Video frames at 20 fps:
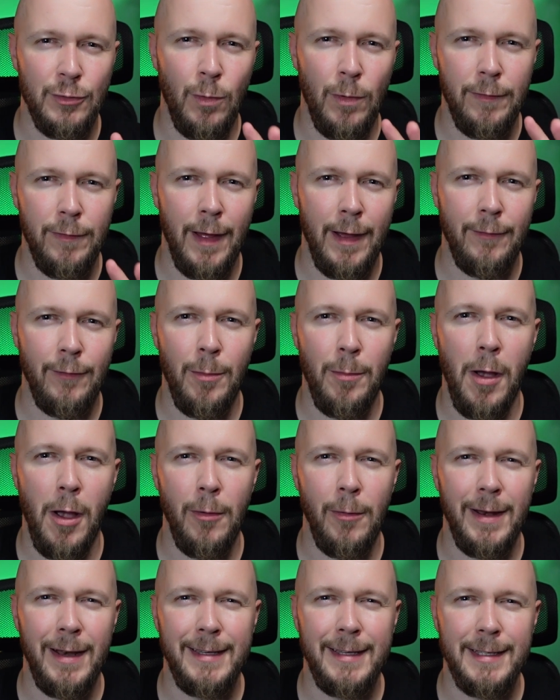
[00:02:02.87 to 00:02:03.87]
with that
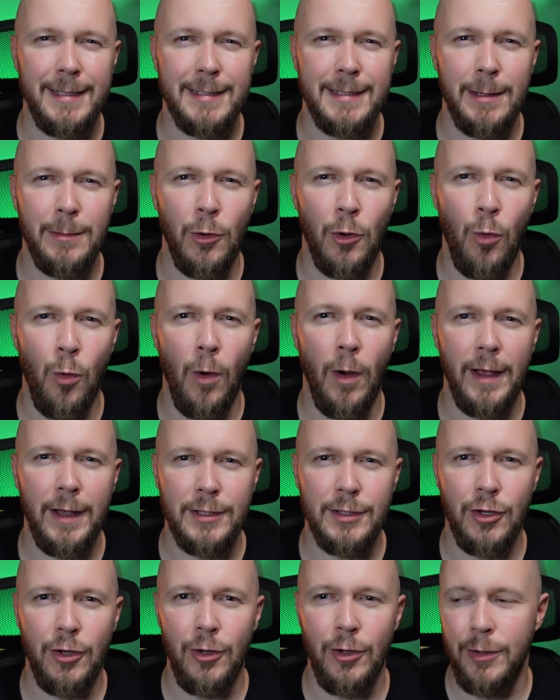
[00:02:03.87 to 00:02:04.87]
remote. It didn't seem quite
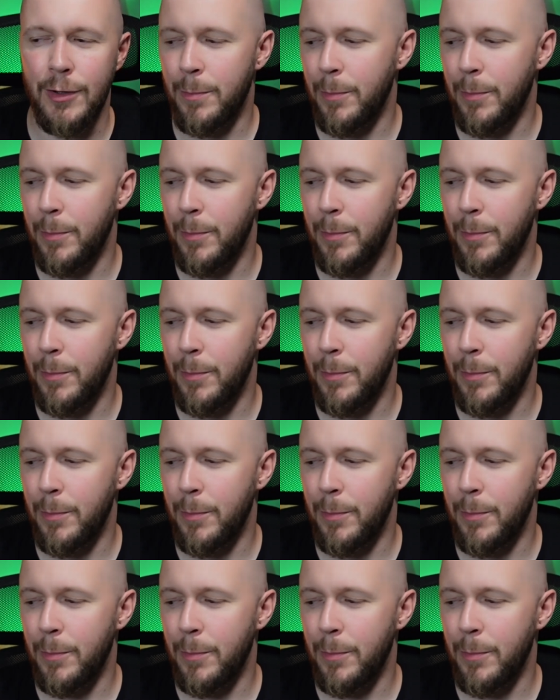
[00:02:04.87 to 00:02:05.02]
as good,